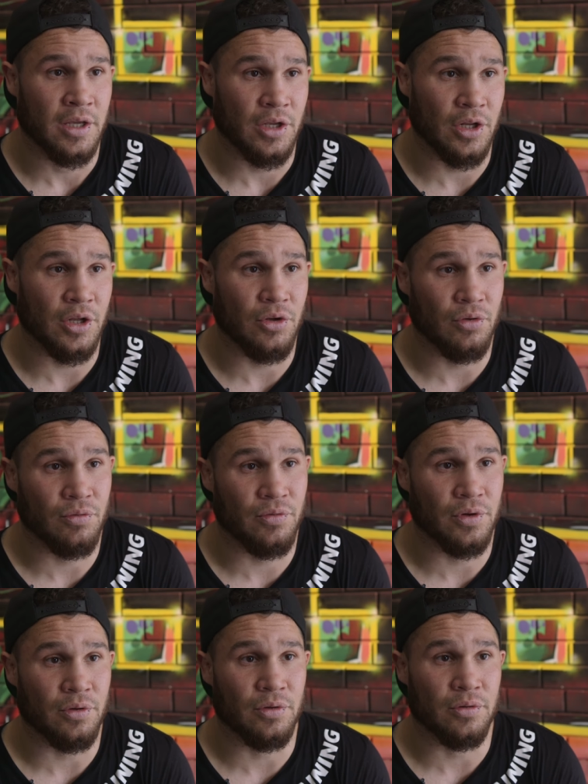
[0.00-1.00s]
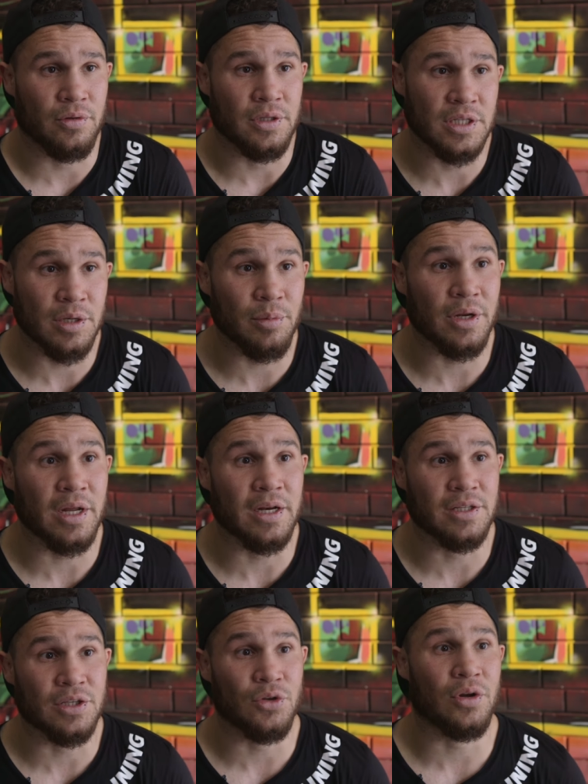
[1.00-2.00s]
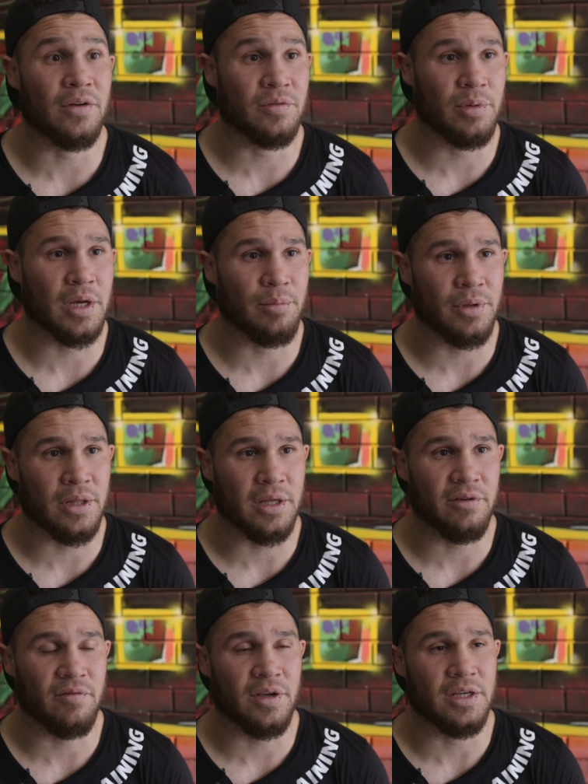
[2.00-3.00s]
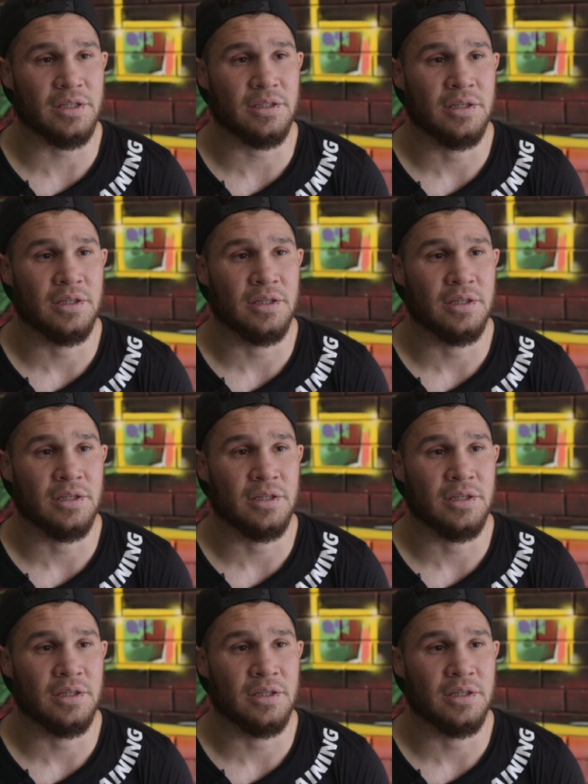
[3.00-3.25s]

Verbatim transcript: you know, you'd feel intimidated, so you have to be up in their face.